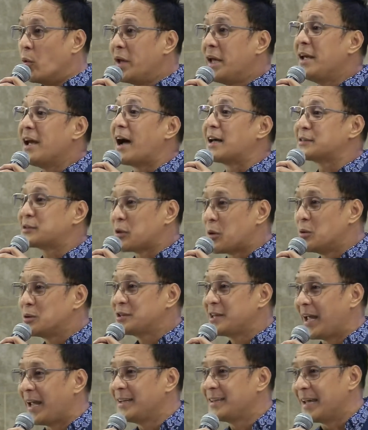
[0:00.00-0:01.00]
we
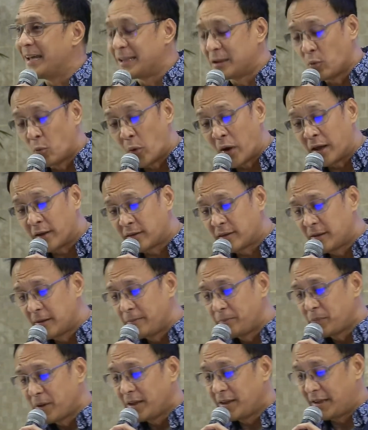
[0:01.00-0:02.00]
associate it with